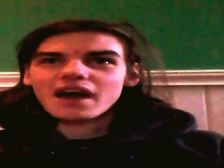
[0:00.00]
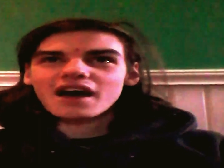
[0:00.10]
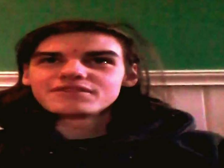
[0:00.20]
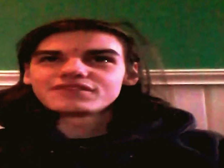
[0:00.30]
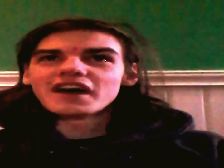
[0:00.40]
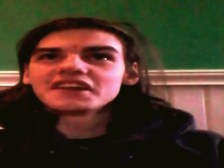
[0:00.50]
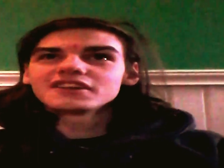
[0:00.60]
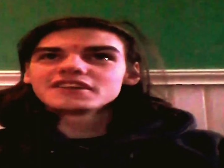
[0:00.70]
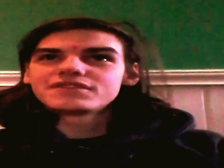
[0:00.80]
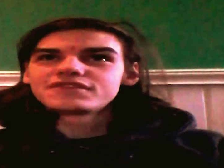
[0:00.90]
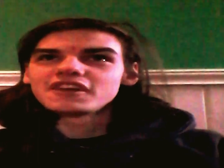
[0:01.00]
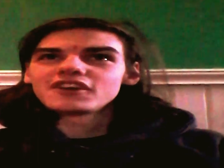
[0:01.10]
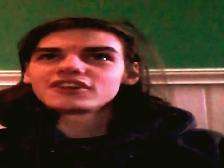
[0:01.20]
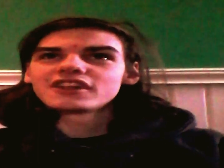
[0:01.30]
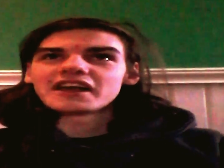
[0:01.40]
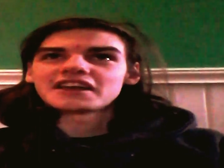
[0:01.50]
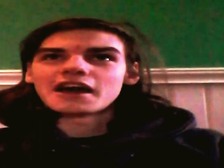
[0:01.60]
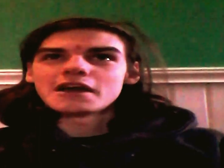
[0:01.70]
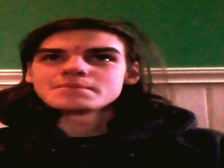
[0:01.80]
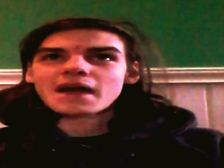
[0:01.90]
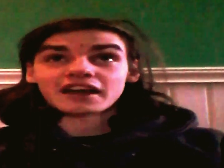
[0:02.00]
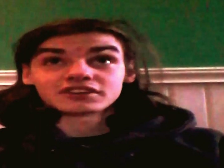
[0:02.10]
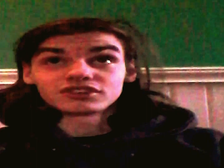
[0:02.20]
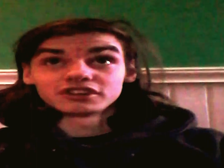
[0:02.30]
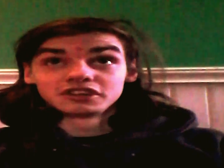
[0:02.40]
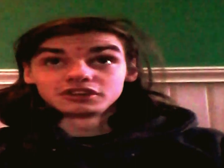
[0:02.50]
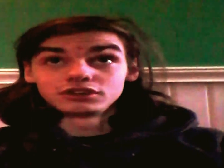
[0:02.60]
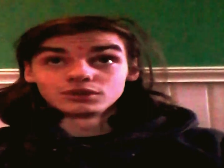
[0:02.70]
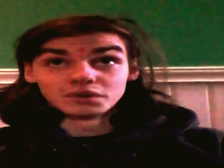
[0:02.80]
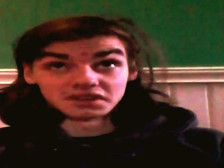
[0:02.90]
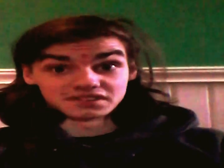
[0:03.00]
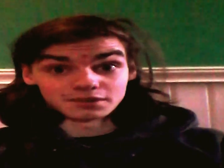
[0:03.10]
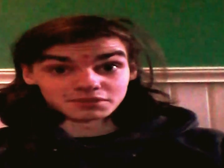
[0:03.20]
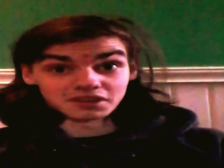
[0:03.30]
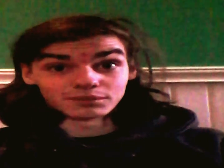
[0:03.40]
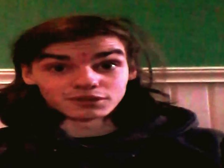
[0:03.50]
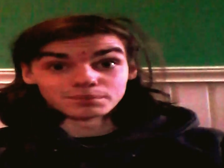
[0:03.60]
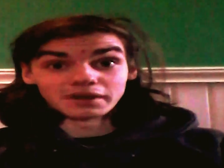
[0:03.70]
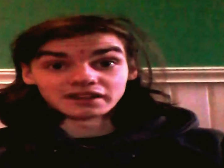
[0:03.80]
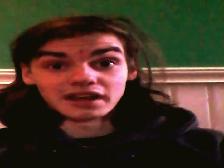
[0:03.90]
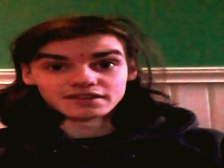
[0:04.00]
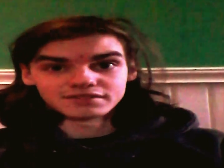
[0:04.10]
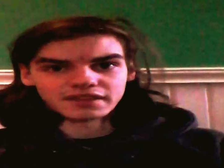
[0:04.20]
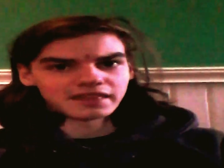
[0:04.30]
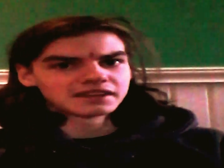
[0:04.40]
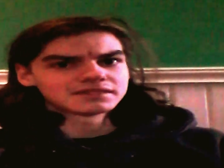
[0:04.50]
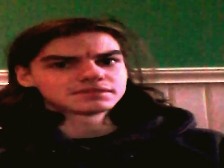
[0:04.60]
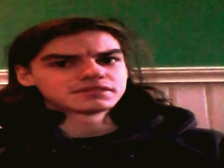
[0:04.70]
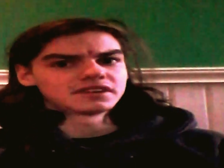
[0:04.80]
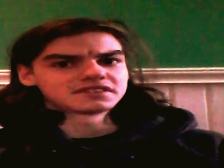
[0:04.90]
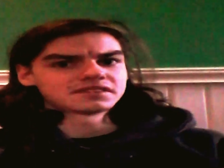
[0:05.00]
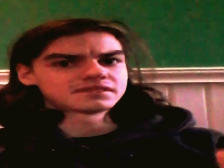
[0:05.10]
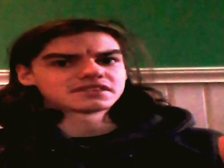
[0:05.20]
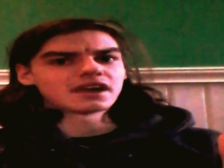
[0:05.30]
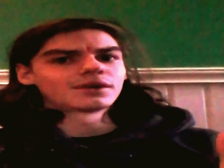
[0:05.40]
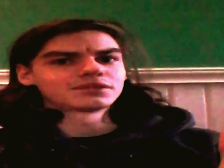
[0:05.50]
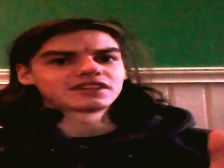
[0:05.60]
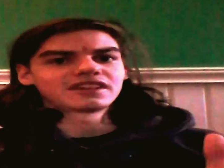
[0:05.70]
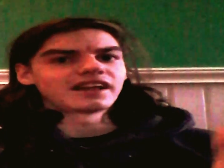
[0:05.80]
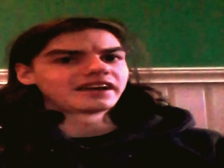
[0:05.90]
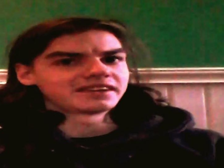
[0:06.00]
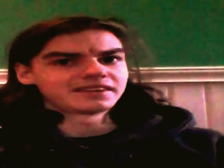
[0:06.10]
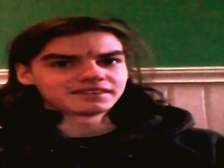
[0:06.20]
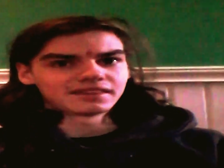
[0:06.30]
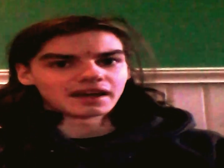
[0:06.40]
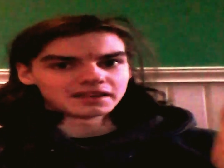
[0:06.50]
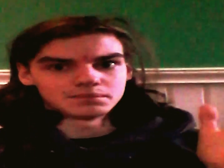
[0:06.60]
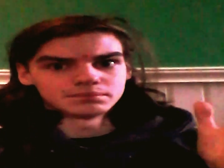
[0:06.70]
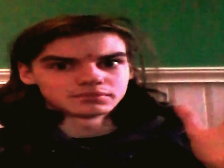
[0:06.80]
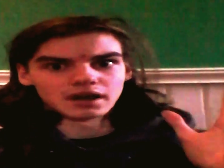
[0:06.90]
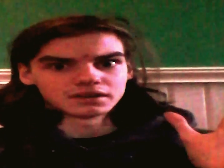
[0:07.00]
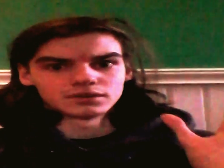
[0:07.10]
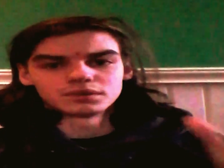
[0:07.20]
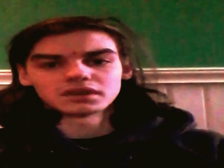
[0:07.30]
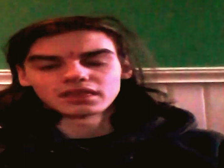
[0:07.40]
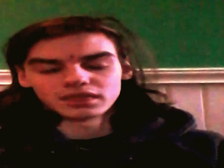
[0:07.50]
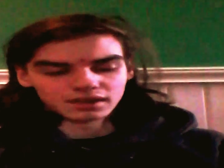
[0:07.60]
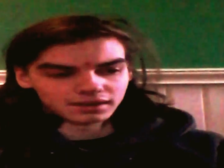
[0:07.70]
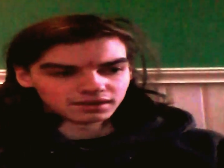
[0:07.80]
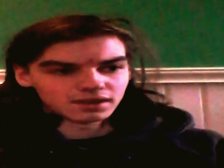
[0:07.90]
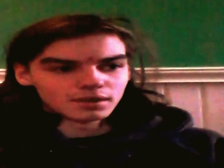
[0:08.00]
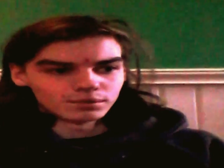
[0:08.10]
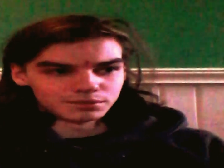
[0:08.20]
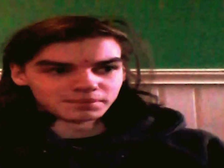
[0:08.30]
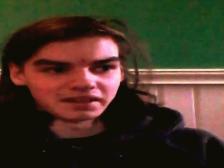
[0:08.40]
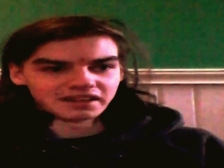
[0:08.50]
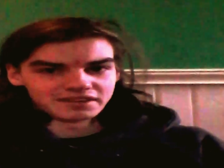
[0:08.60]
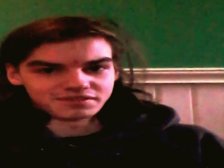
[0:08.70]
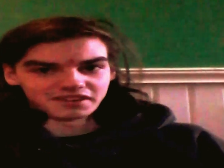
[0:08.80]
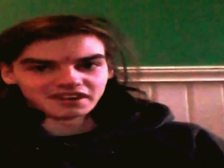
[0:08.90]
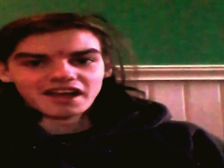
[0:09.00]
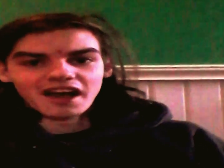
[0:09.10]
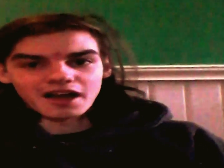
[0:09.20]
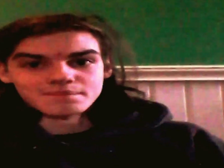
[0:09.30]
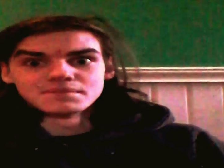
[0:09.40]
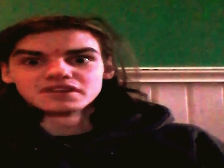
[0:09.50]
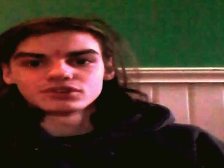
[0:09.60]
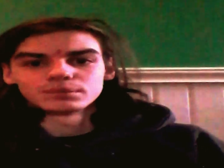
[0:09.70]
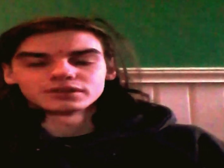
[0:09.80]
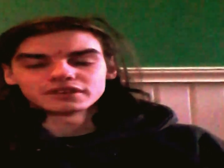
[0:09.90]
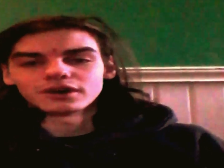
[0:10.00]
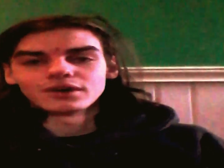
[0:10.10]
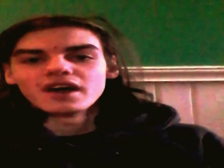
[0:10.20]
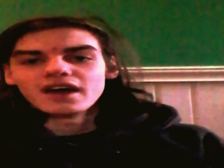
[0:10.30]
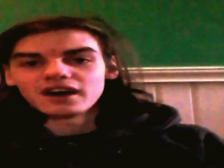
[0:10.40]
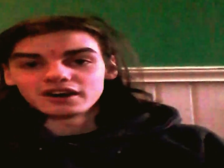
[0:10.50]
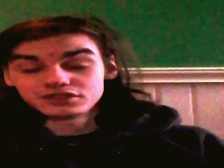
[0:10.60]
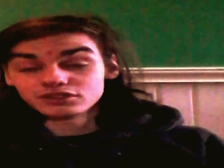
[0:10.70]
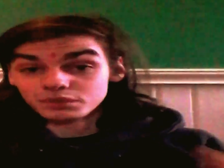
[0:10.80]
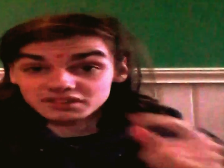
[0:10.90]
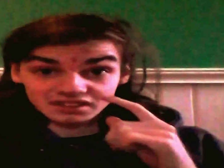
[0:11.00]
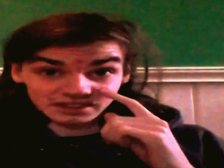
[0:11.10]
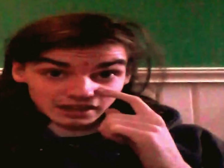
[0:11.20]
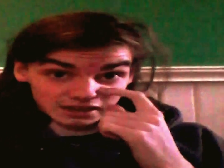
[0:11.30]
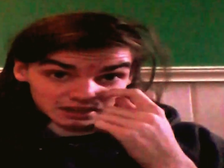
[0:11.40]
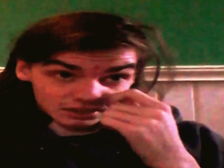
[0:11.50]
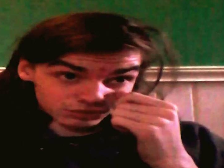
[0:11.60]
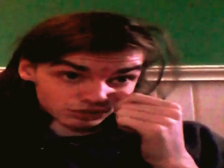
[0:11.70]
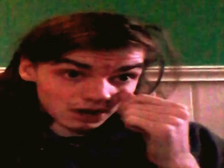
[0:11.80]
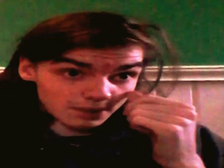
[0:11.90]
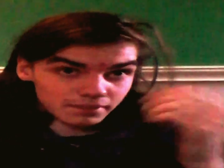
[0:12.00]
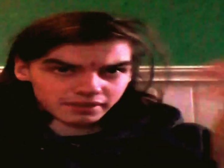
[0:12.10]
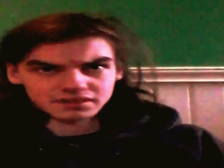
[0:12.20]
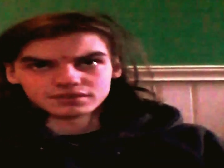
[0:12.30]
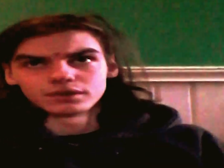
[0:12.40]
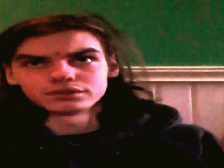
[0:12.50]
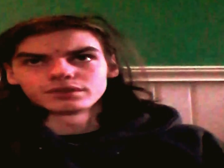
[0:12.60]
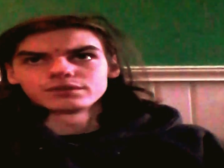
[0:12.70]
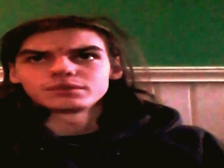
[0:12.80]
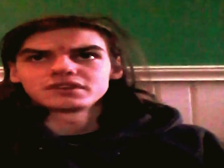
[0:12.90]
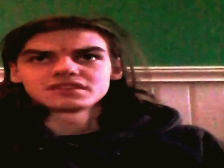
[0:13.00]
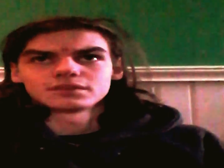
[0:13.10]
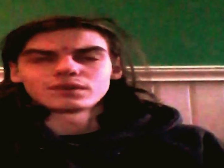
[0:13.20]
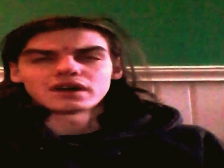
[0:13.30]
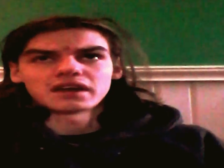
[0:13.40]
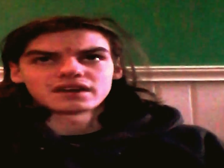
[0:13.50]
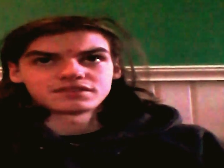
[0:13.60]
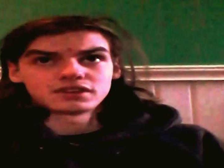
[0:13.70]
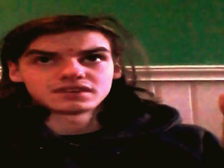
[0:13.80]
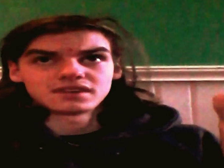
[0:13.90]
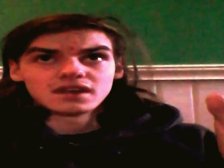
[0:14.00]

I finally feel like I'm actually doing something with my life. And that doesn't sound like I'm not doing anything with my life and I'm miserable. No, just recently I got a job, and that's also the reason why I haven't